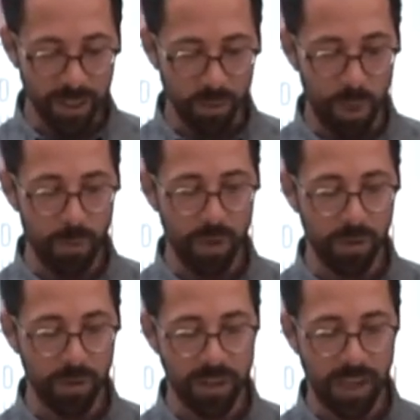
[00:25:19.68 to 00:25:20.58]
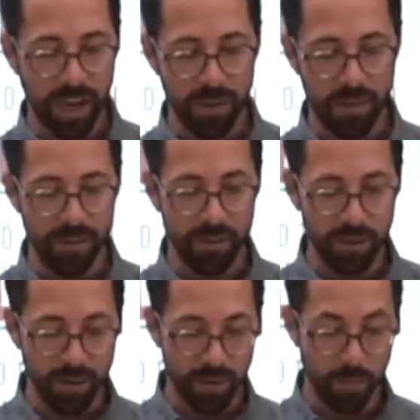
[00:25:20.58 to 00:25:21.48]
We would look at
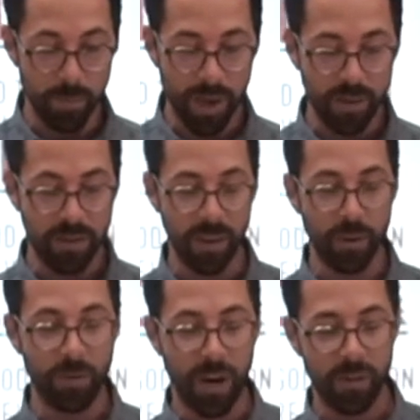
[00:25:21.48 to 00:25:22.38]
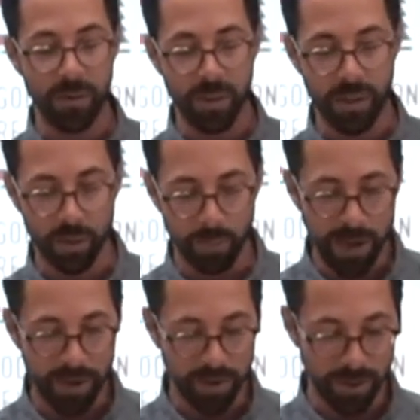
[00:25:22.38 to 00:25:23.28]
the method rather than the
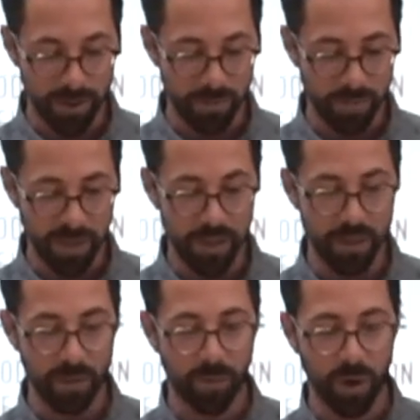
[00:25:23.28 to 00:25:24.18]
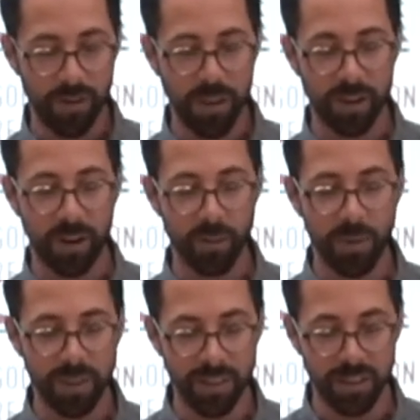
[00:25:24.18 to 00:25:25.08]
maker. And therefore, I think God
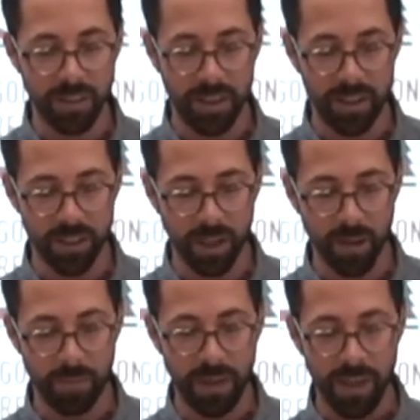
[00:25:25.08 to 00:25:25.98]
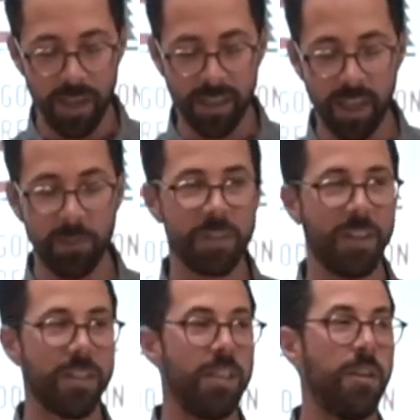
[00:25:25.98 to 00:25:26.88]
mixes things up. It keeps
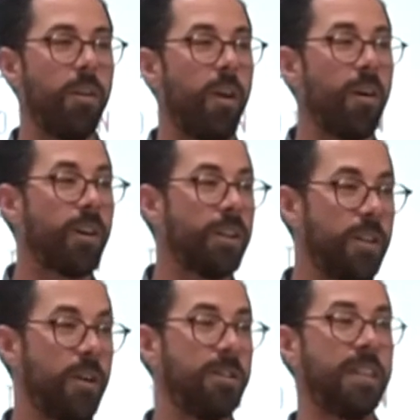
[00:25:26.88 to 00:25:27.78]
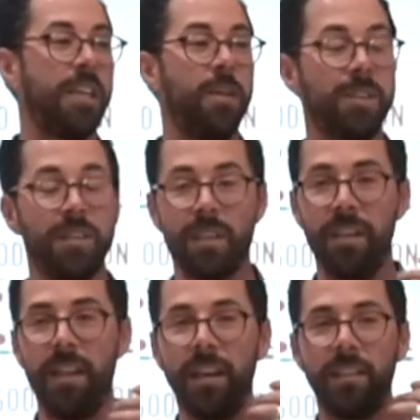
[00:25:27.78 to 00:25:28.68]
us, you know, on our toes. It keeps us
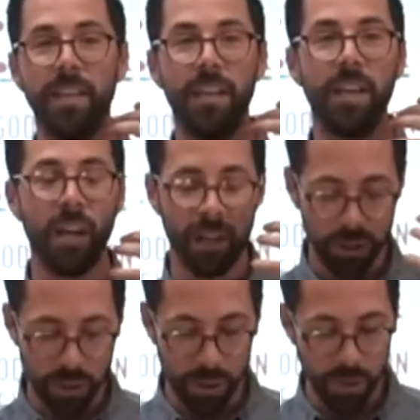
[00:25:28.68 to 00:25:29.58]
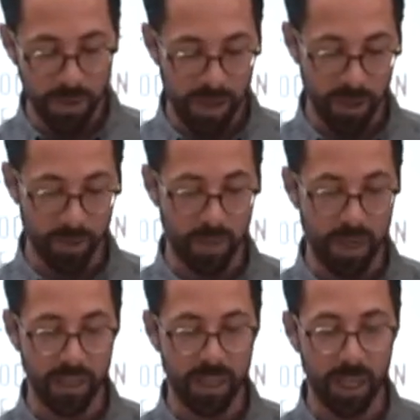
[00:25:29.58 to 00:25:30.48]
connected to him, and
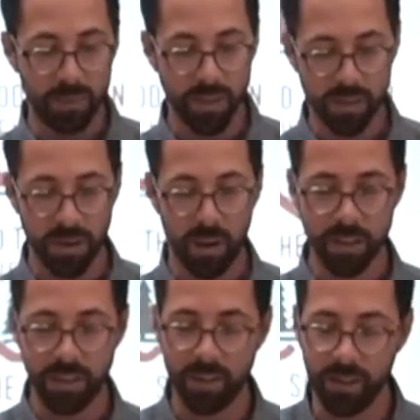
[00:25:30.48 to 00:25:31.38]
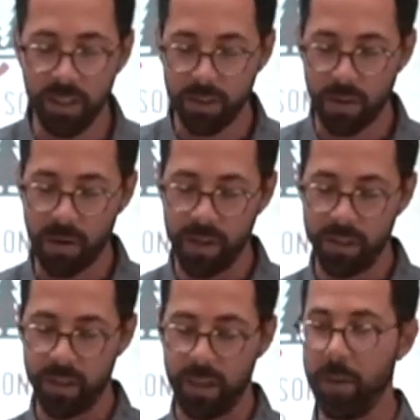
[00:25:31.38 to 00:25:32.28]
it keeps us constantly turning
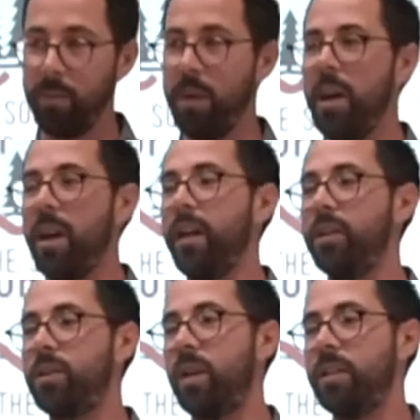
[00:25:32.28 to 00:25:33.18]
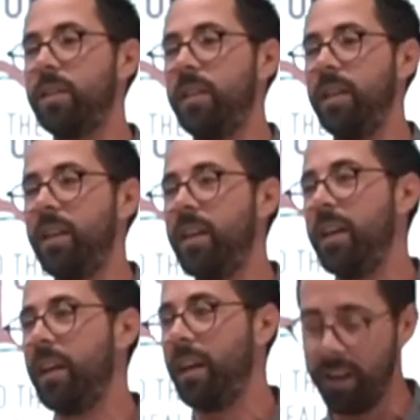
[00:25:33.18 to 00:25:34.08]
to him and
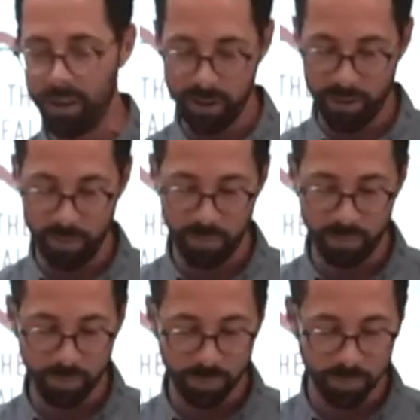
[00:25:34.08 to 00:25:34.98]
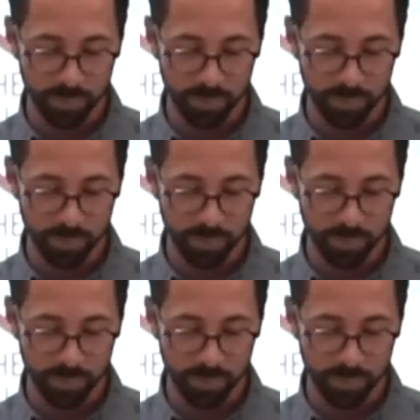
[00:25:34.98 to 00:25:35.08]
trusting in him.